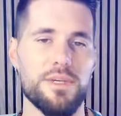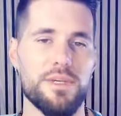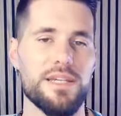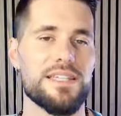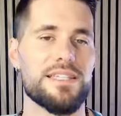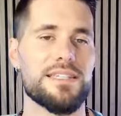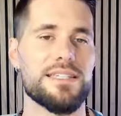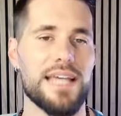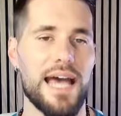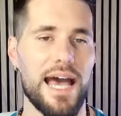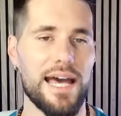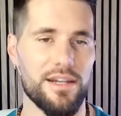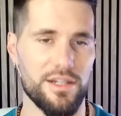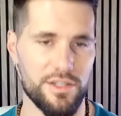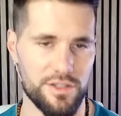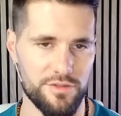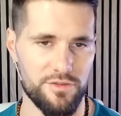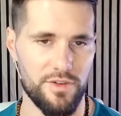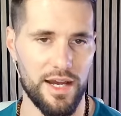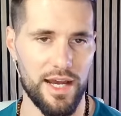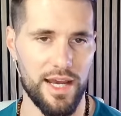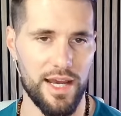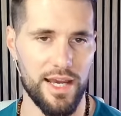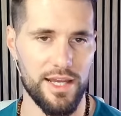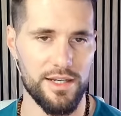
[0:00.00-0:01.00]

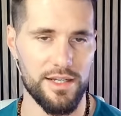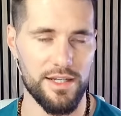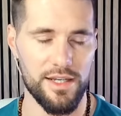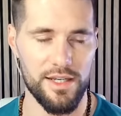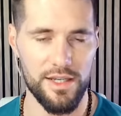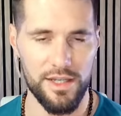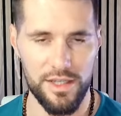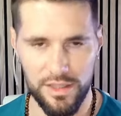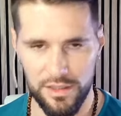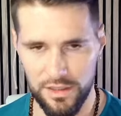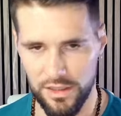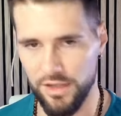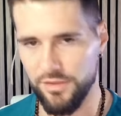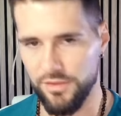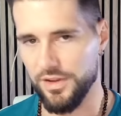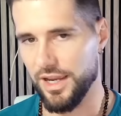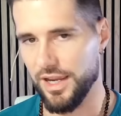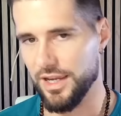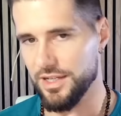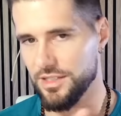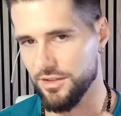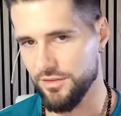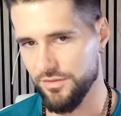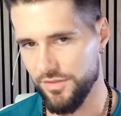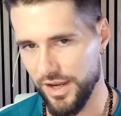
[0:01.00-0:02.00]
satisfied living
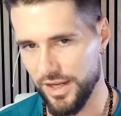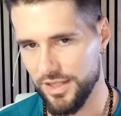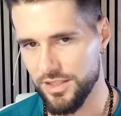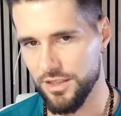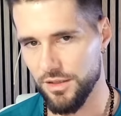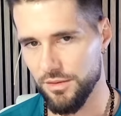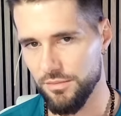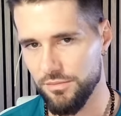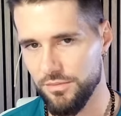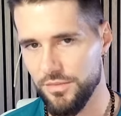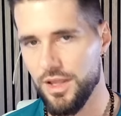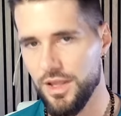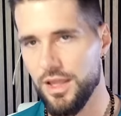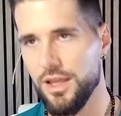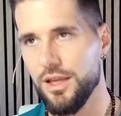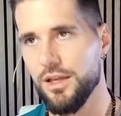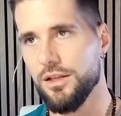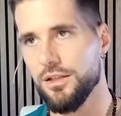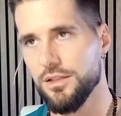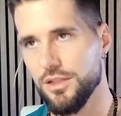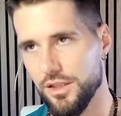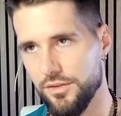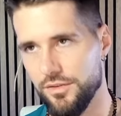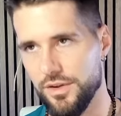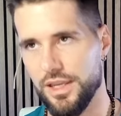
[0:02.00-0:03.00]
as a victim
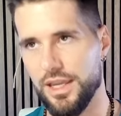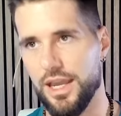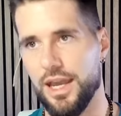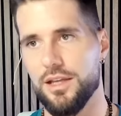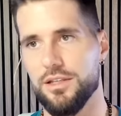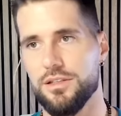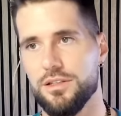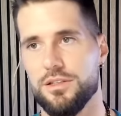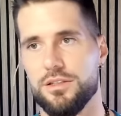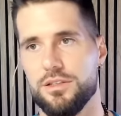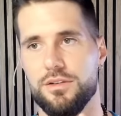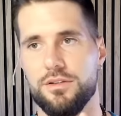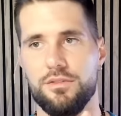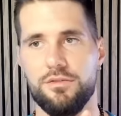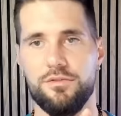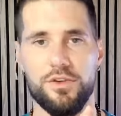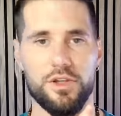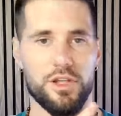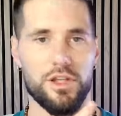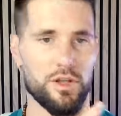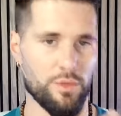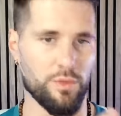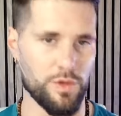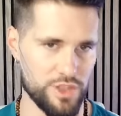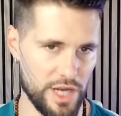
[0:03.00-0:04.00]
living as
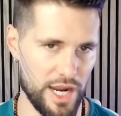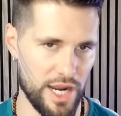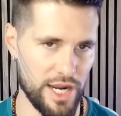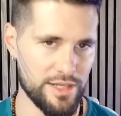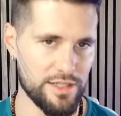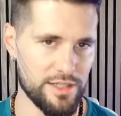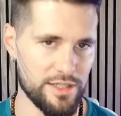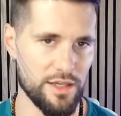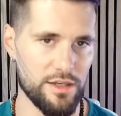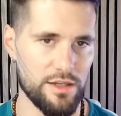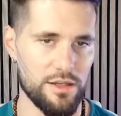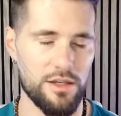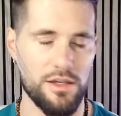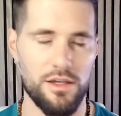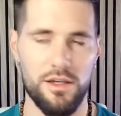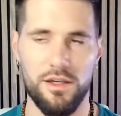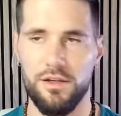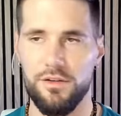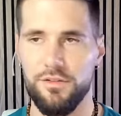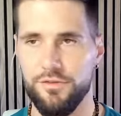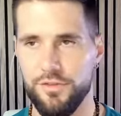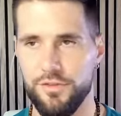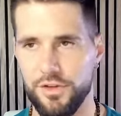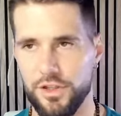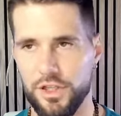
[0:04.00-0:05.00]
feeling rejected,
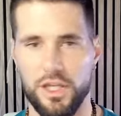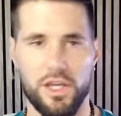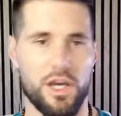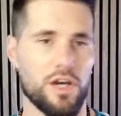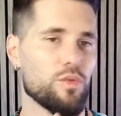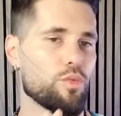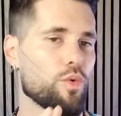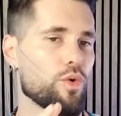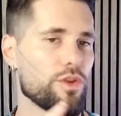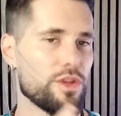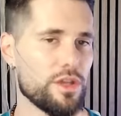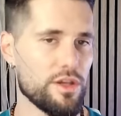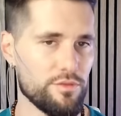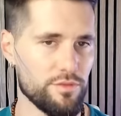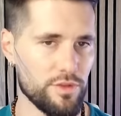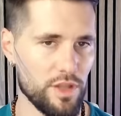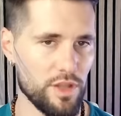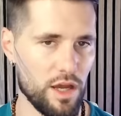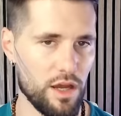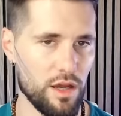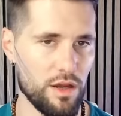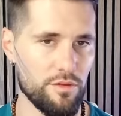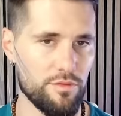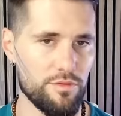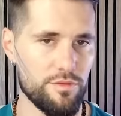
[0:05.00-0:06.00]
feeling unworthy of
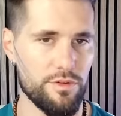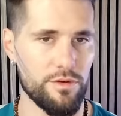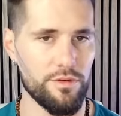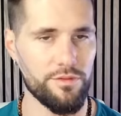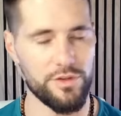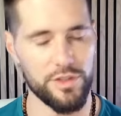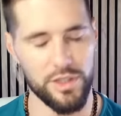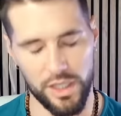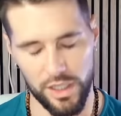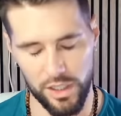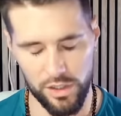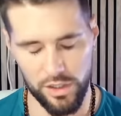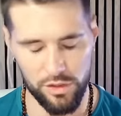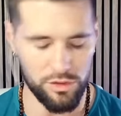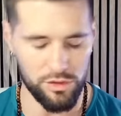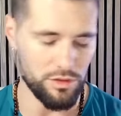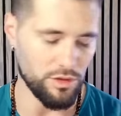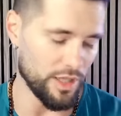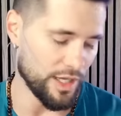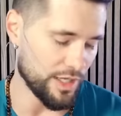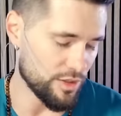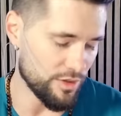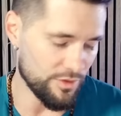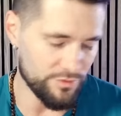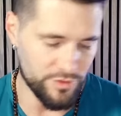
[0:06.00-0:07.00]
love, feeling
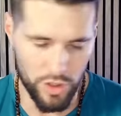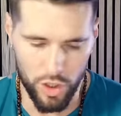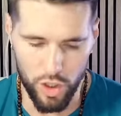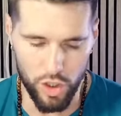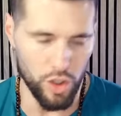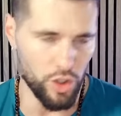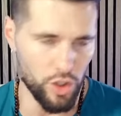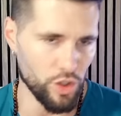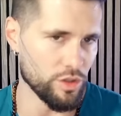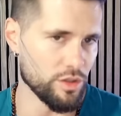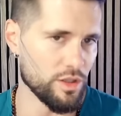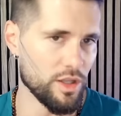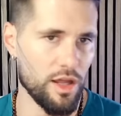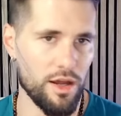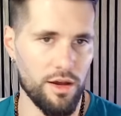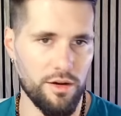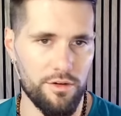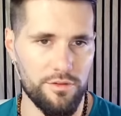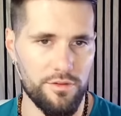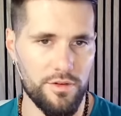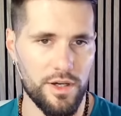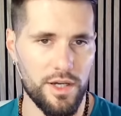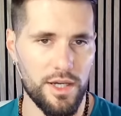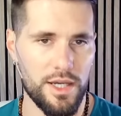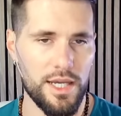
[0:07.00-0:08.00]
like you have to earn
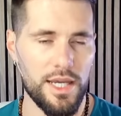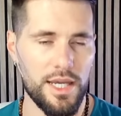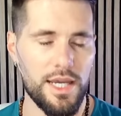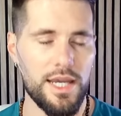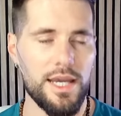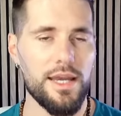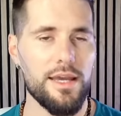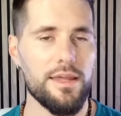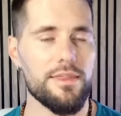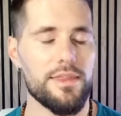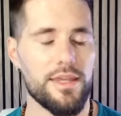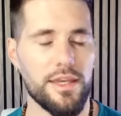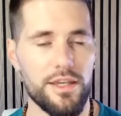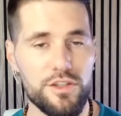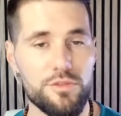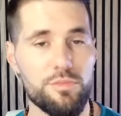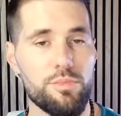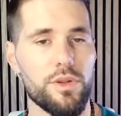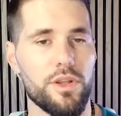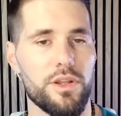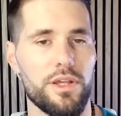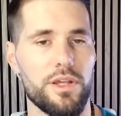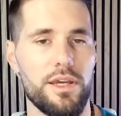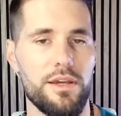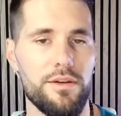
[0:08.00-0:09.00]
love. These
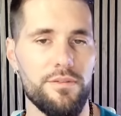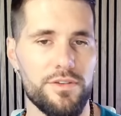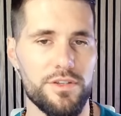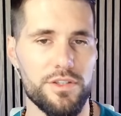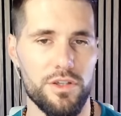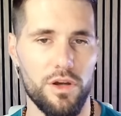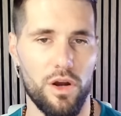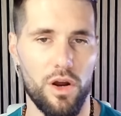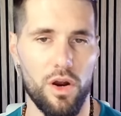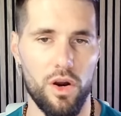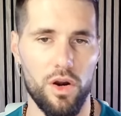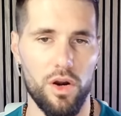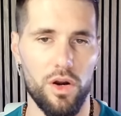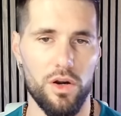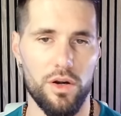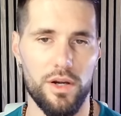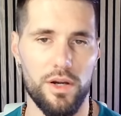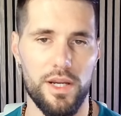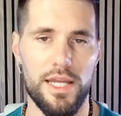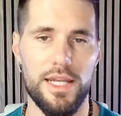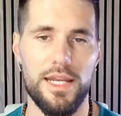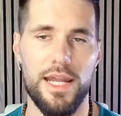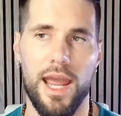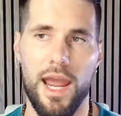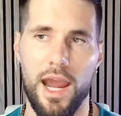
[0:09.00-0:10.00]
beliefs are
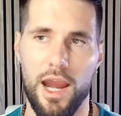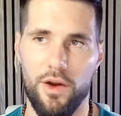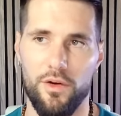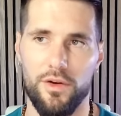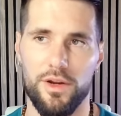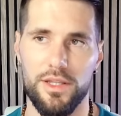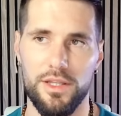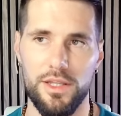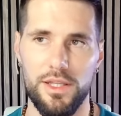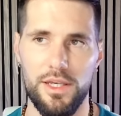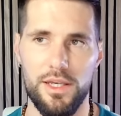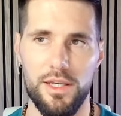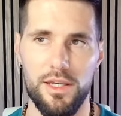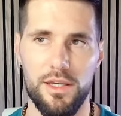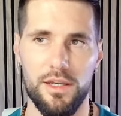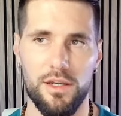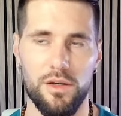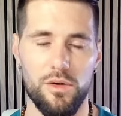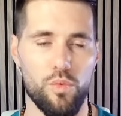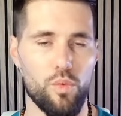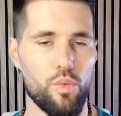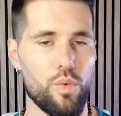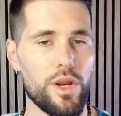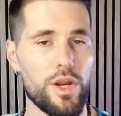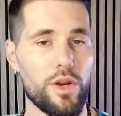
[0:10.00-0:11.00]
inherently
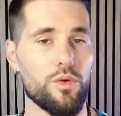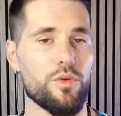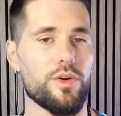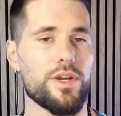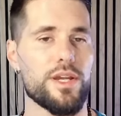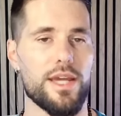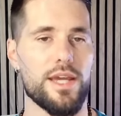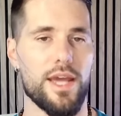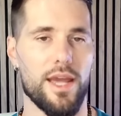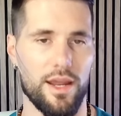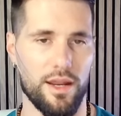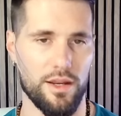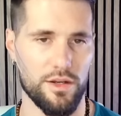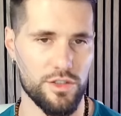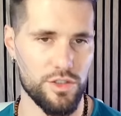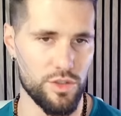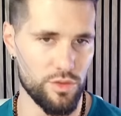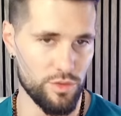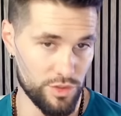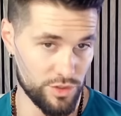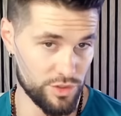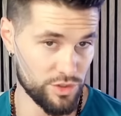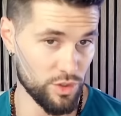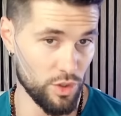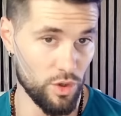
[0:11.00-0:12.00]
wearying to
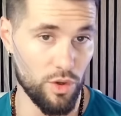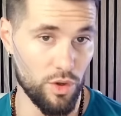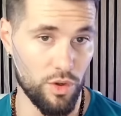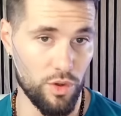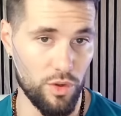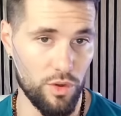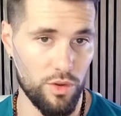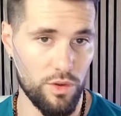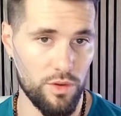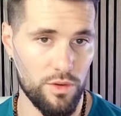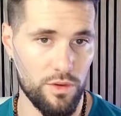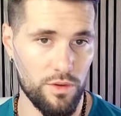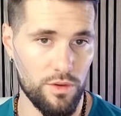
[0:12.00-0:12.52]
the soul.